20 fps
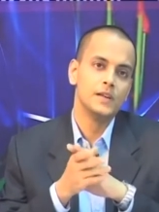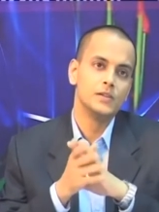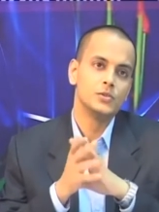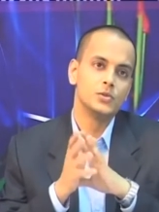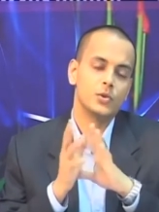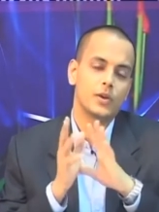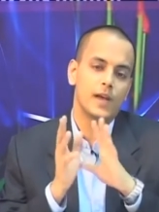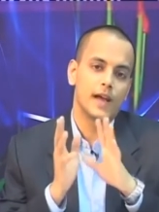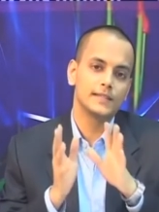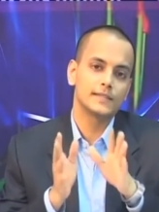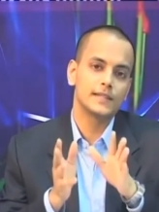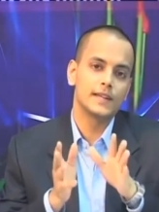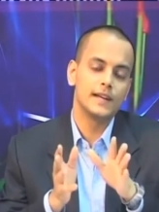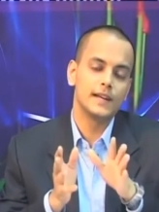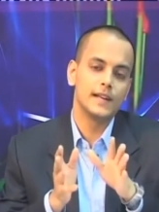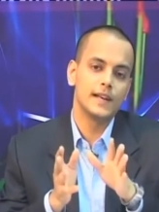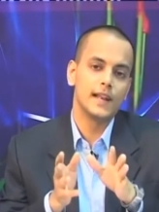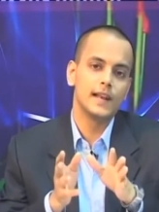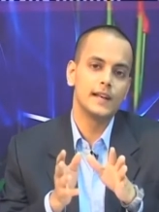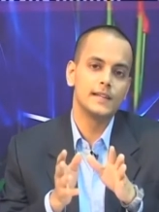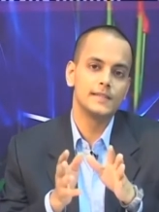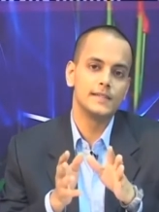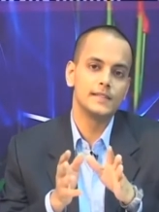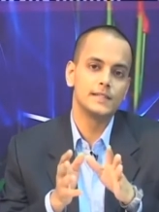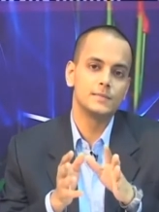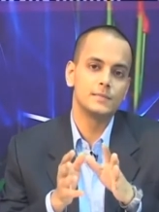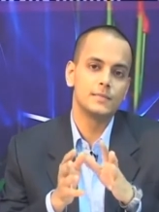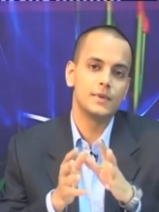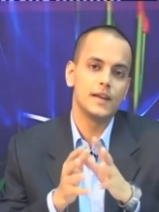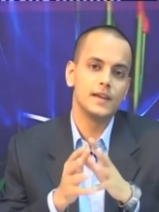So, cascade
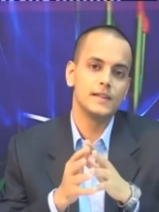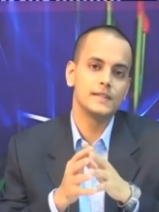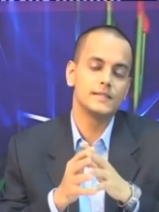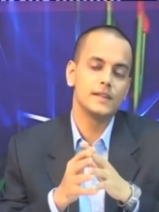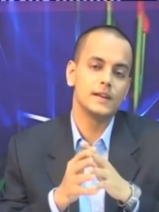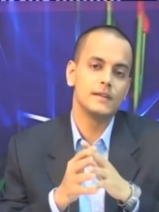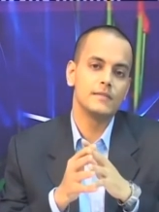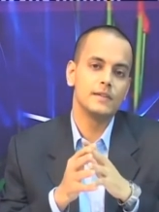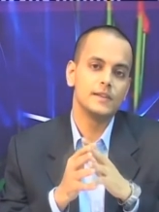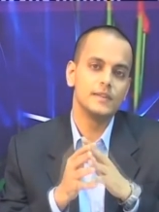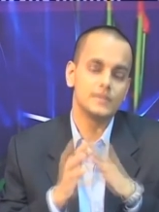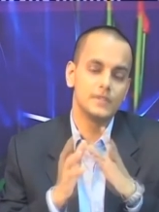analysis plays a very